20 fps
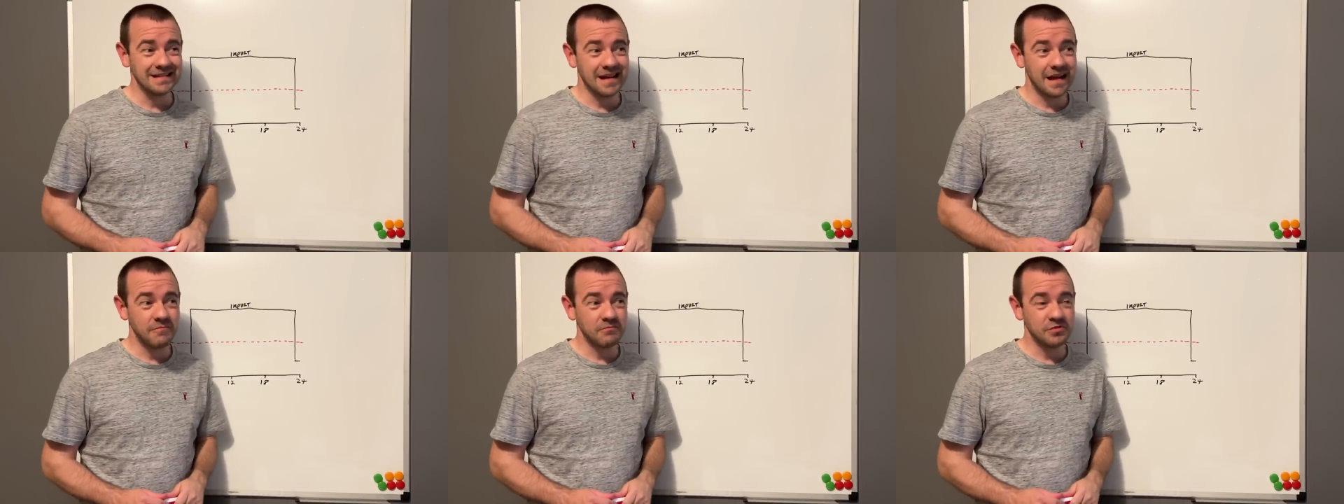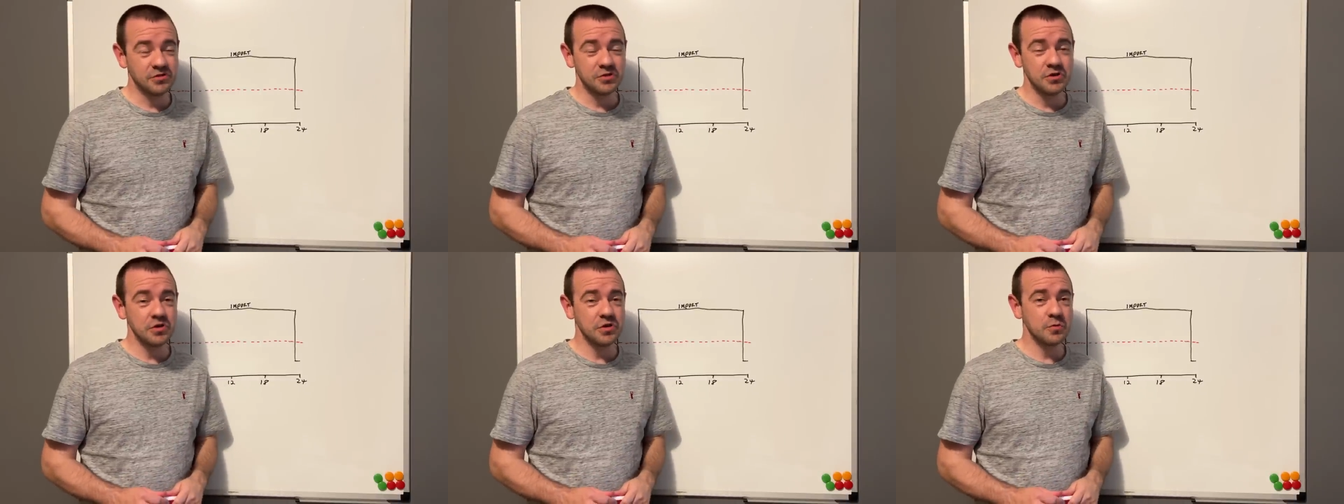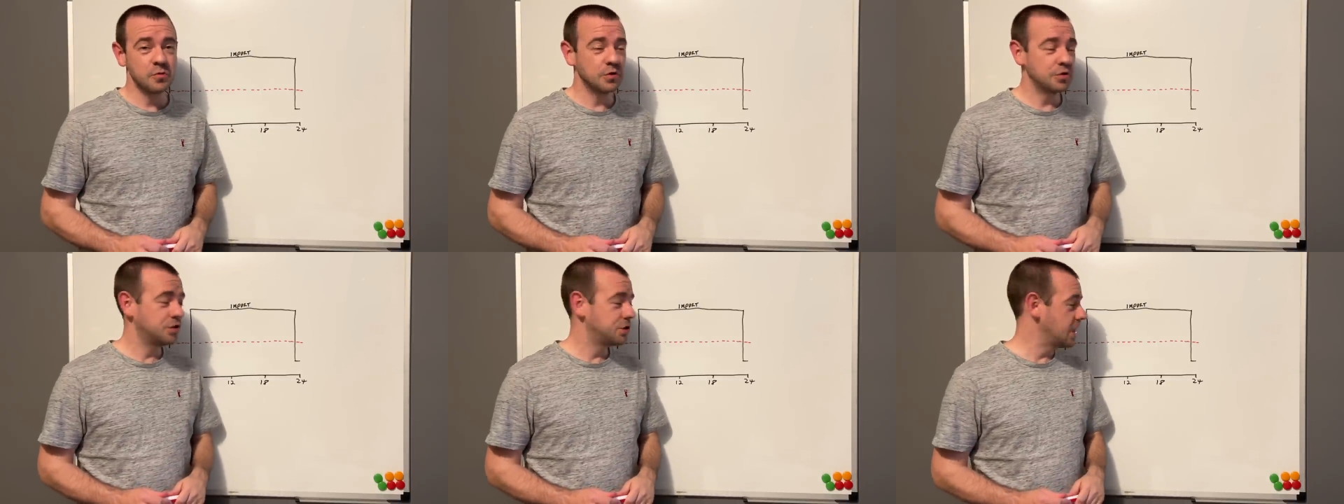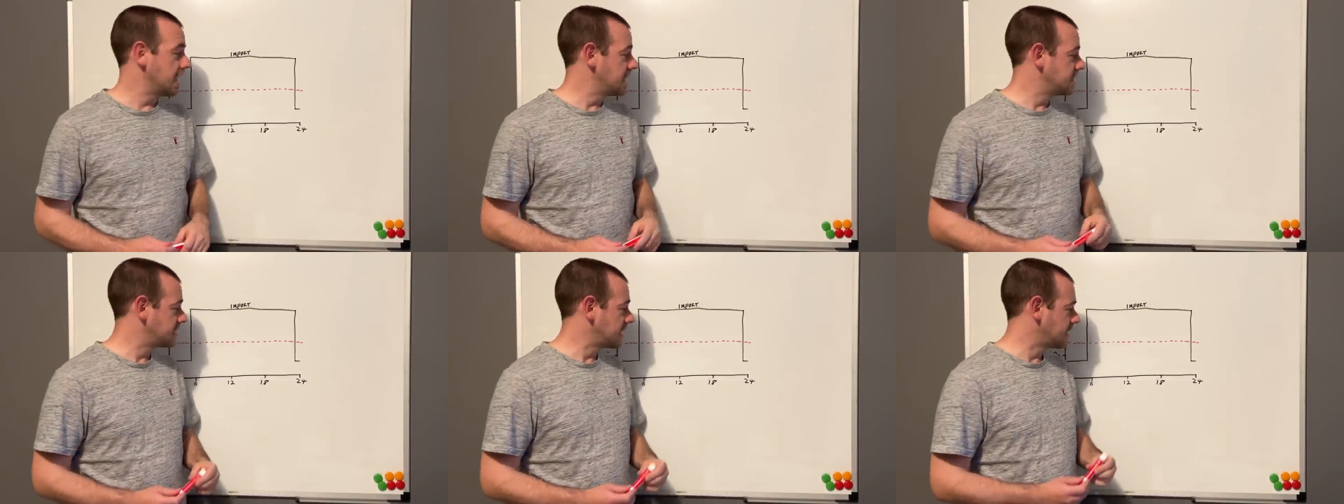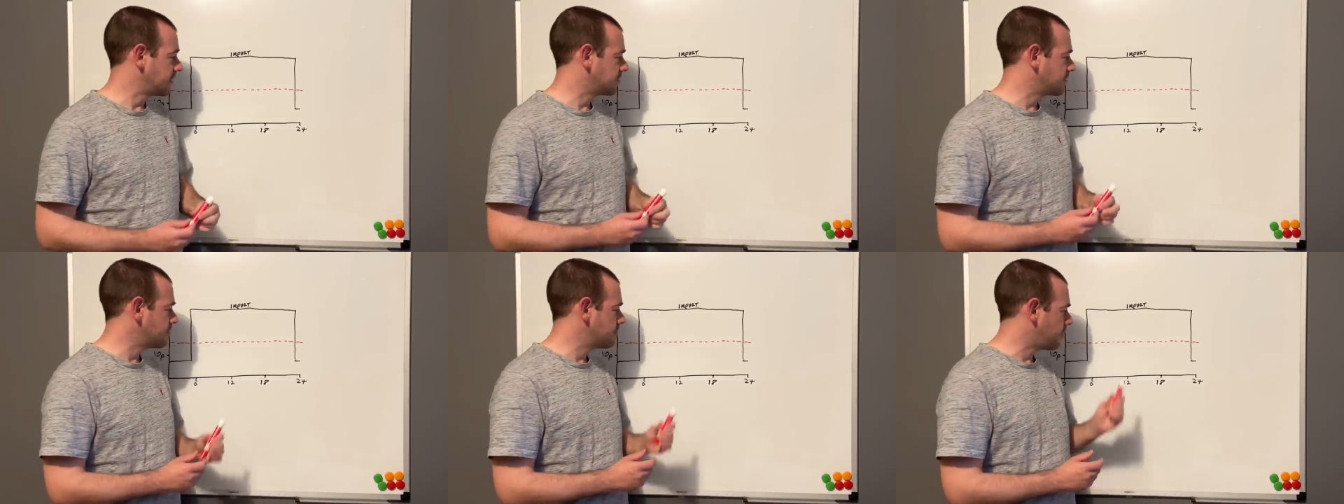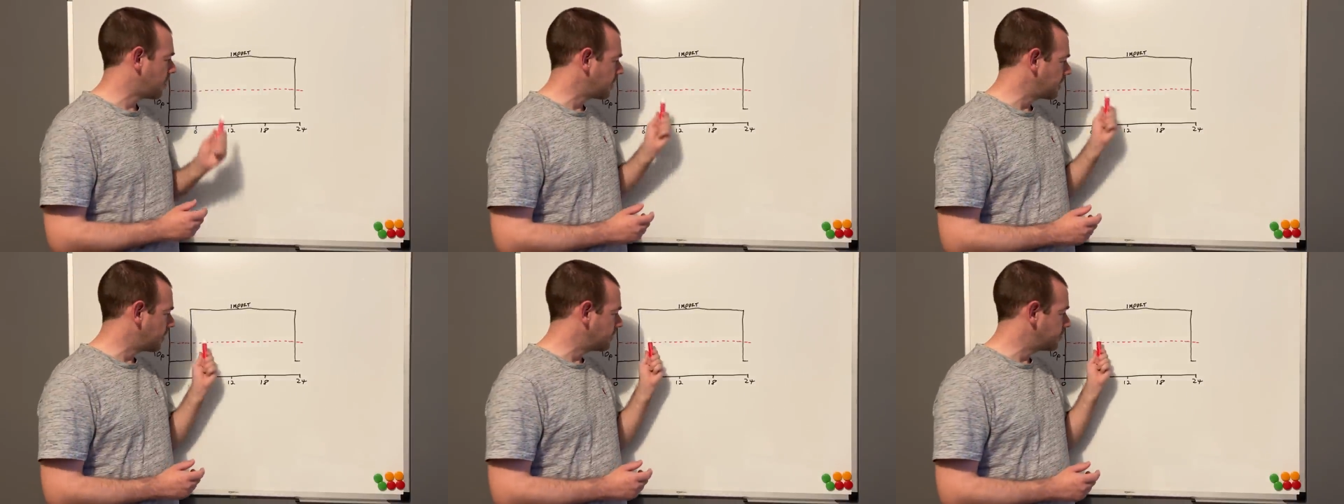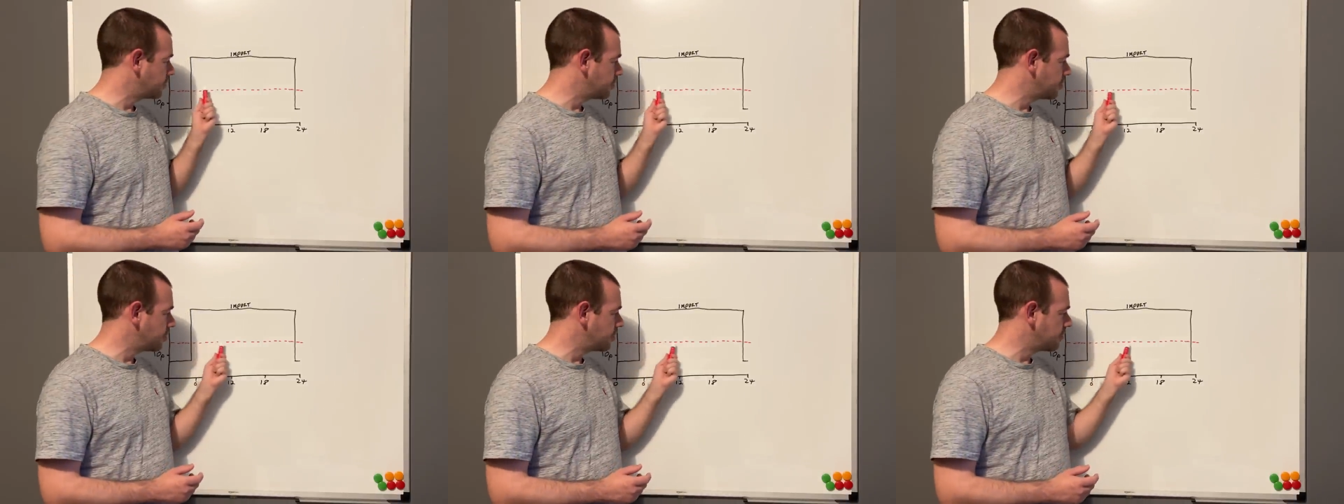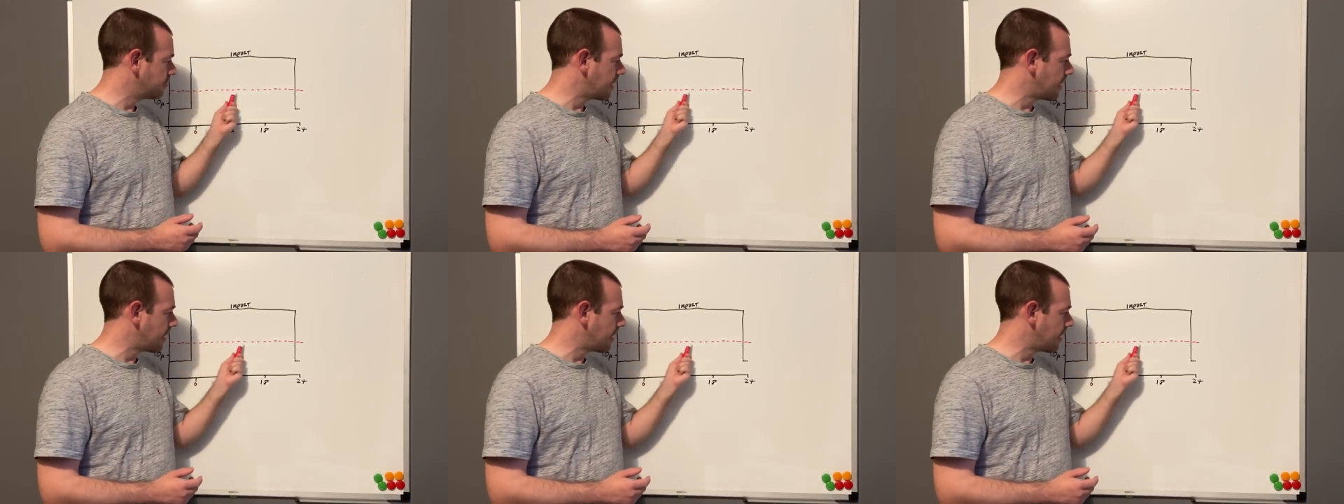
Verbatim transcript: I'm sure they will change that at some point. I'm sure there